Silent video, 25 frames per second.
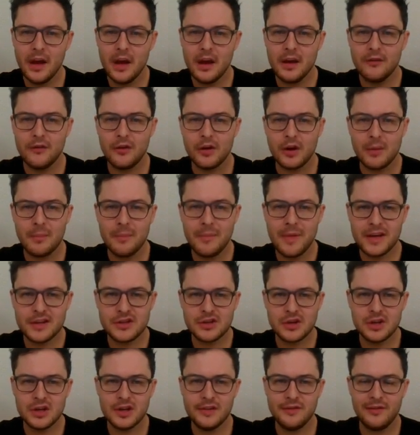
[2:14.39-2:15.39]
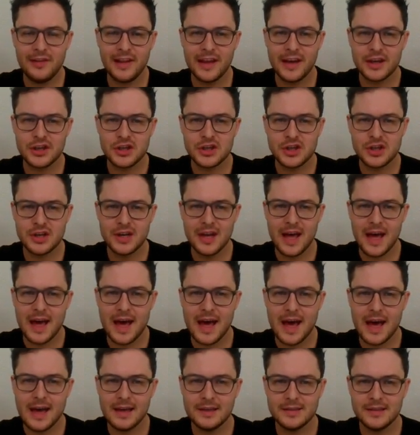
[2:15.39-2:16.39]
for the measured deflection
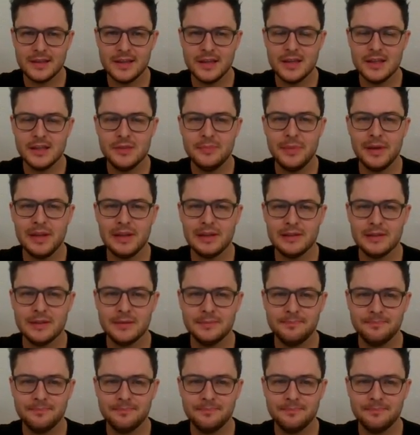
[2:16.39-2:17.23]
as it is built.